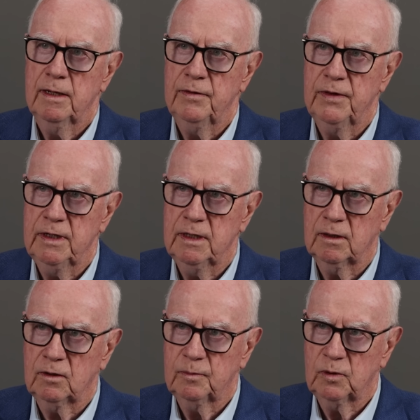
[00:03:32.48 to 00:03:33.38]
the
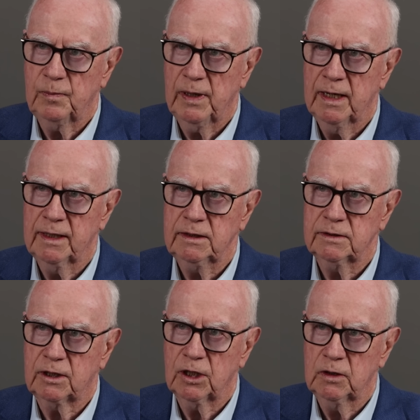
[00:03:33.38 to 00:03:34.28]
Liberal Party, the
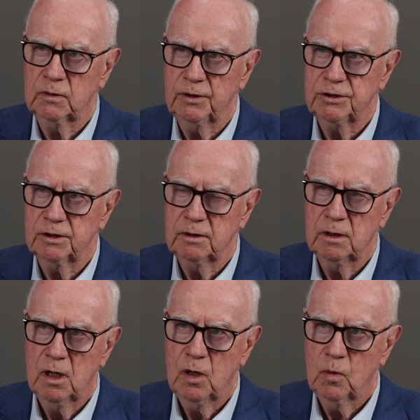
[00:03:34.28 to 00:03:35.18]
coalition,
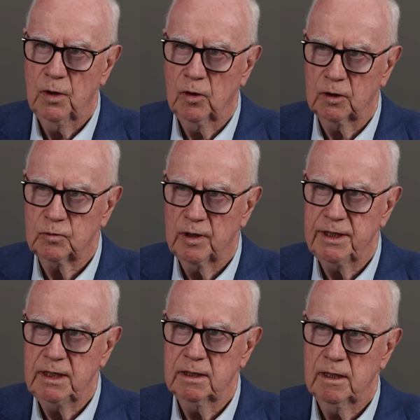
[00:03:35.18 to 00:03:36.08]
were not
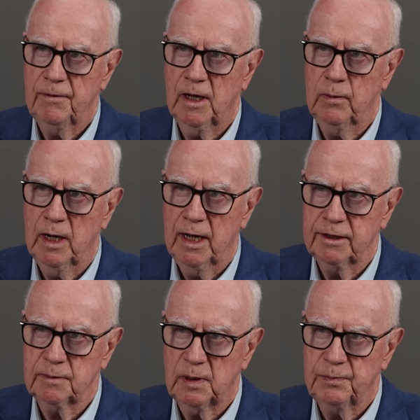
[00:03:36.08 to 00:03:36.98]
ready, they were
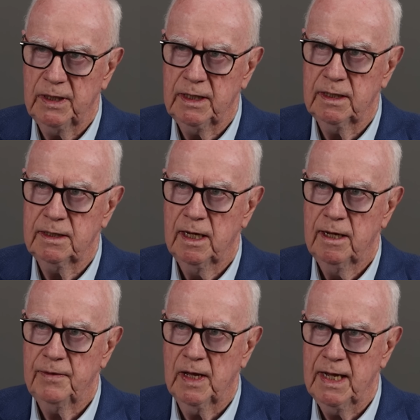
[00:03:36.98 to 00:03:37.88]
underprepared,
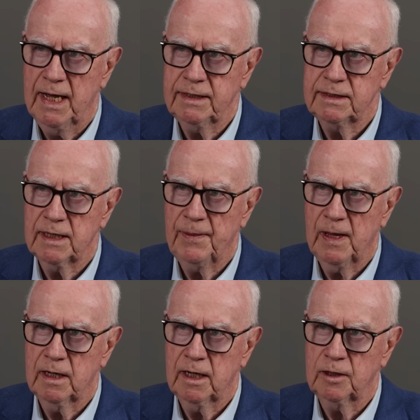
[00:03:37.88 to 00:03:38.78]
they hadn't done
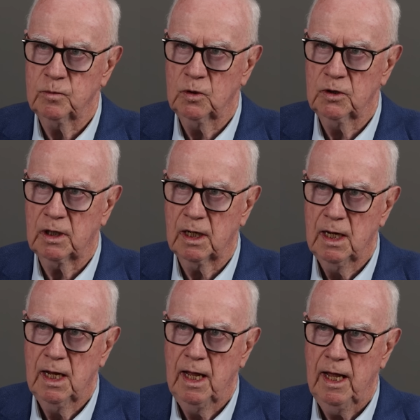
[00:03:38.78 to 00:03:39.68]
the hard work,
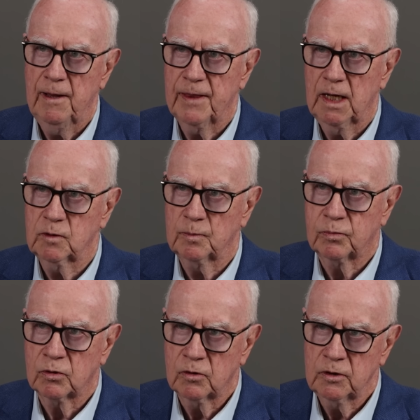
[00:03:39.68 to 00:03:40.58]
and they were
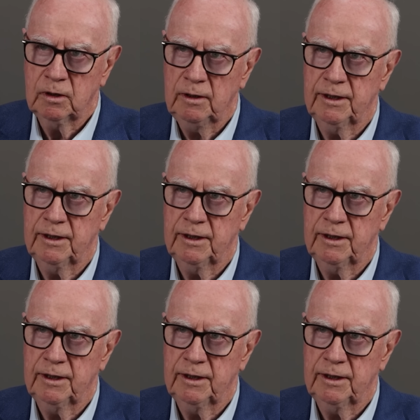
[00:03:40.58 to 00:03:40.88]
brutally